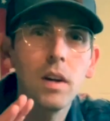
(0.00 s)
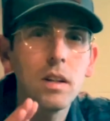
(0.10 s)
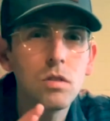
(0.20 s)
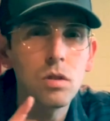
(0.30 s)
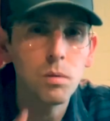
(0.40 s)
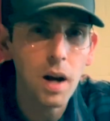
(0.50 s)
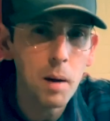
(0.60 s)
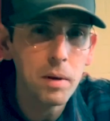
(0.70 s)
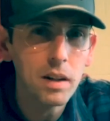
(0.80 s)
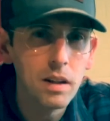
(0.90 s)

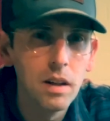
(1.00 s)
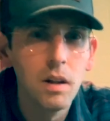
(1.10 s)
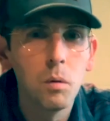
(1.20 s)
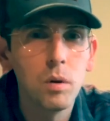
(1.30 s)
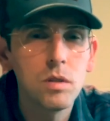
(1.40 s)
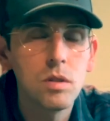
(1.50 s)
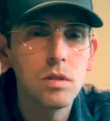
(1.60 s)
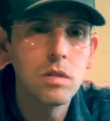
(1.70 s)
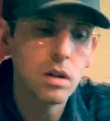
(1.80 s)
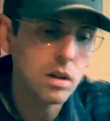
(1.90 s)
ceramic, which
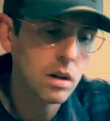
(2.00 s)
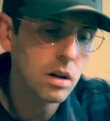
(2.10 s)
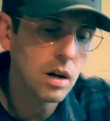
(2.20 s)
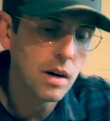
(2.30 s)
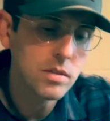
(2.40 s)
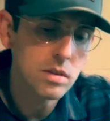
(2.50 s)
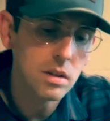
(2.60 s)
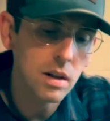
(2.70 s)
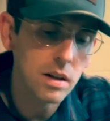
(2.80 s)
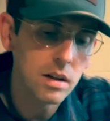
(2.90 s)
is
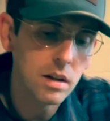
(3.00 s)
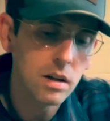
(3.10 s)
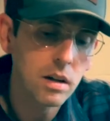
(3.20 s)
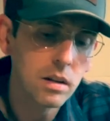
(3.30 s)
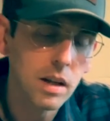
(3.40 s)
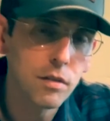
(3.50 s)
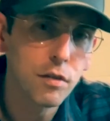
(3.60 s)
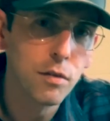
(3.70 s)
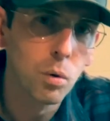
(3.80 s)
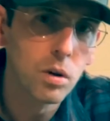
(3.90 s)
obviously a level
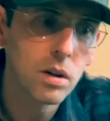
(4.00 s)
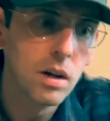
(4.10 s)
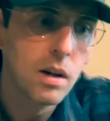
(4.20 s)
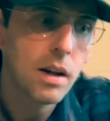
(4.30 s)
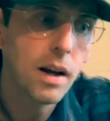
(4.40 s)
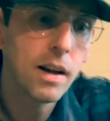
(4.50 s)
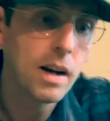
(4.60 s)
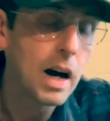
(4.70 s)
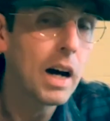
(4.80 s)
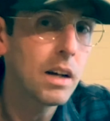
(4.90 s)
4 and
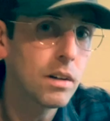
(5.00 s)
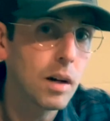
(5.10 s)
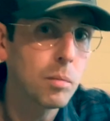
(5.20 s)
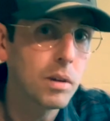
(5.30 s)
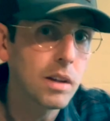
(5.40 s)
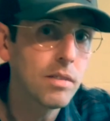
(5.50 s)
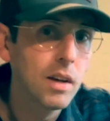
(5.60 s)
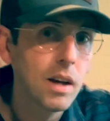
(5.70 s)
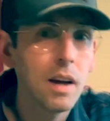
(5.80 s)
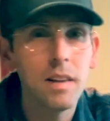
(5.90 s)
higher, I believe,
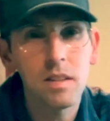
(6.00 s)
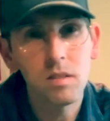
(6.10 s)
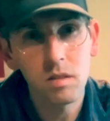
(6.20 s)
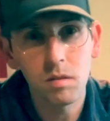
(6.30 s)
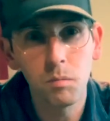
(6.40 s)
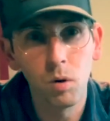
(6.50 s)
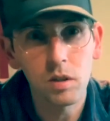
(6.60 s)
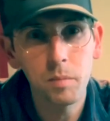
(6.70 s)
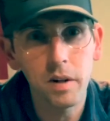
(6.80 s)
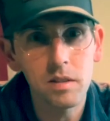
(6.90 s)
and that's more
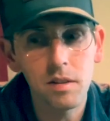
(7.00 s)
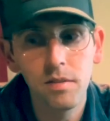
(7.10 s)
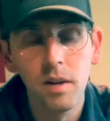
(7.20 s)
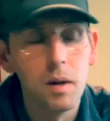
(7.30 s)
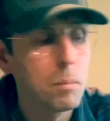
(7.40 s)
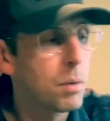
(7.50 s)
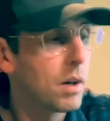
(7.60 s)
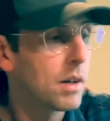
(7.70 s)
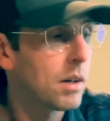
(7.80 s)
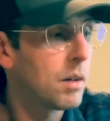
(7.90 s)
expensive.
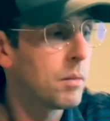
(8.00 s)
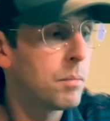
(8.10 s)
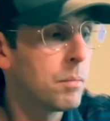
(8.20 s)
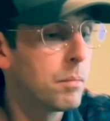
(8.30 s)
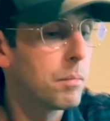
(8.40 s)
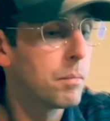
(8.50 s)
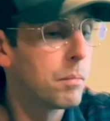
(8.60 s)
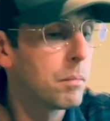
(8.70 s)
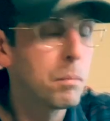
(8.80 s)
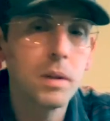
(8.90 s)
But
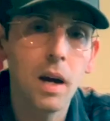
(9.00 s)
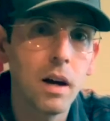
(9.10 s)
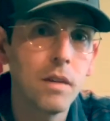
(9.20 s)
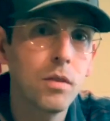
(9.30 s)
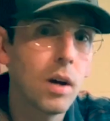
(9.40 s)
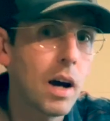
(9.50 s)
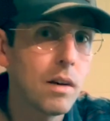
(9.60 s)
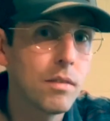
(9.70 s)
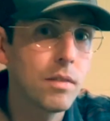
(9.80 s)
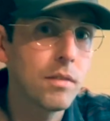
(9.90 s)
yeah, if you
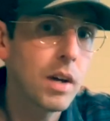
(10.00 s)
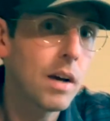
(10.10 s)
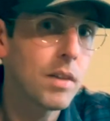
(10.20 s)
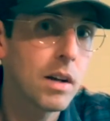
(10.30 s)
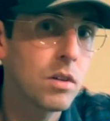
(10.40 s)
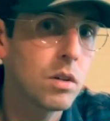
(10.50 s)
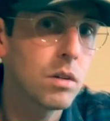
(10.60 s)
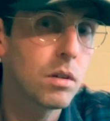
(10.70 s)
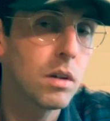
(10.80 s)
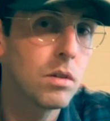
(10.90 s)
have that in
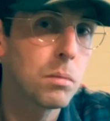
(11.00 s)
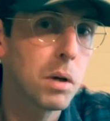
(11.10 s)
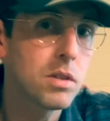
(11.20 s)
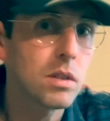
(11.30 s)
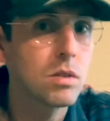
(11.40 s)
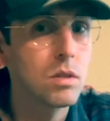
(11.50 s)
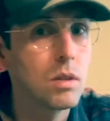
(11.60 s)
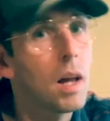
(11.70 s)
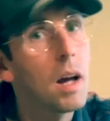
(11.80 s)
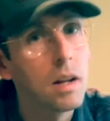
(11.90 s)
your budget to do
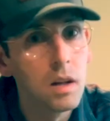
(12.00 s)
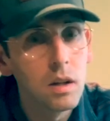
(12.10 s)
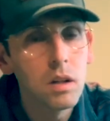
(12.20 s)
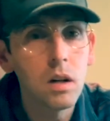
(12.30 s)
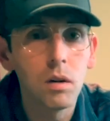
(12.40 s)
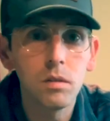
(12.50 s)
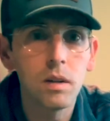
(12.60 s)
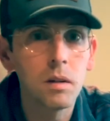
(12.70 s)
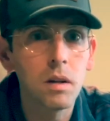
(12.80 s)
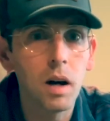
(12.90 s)
that,
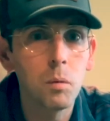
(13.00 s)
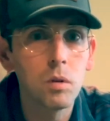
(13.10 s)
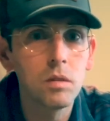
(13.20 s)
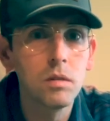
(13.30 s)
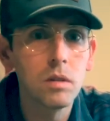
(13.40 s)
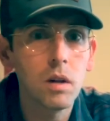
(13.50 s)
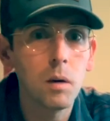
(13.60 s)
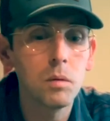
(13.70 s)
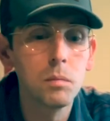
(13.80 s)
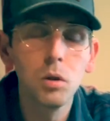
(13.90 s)
then I
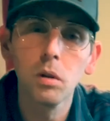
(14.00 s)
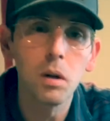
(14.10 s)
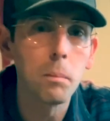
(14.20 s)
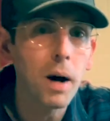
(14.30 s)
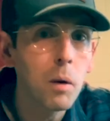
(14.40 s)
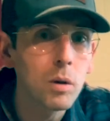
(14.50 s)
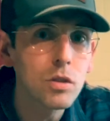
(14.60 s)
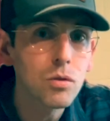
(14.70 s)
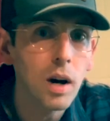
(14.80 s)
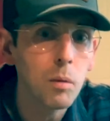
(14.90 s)
would do a little buy
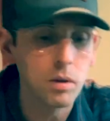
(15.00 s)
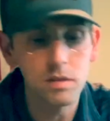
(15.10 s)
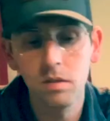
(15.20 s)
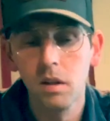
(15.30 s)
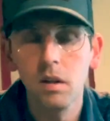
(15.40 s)
once, cry once.